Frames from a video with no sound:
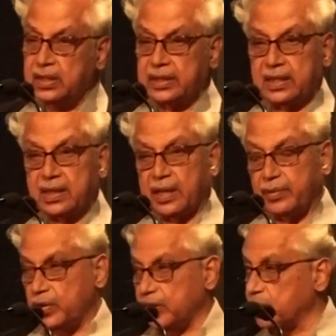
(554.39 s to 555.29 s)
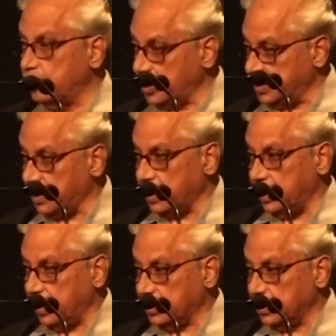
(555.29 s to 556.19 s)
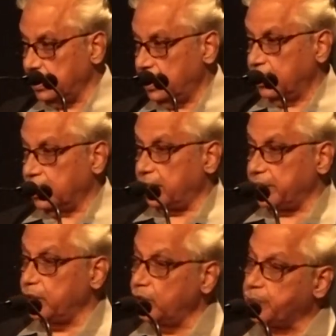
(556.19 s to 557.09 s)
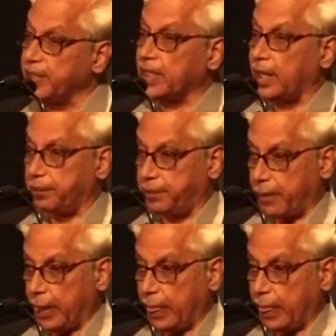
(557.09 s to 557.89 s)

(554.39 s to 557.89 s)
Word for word: that I'm going to monitor that. Now you pick up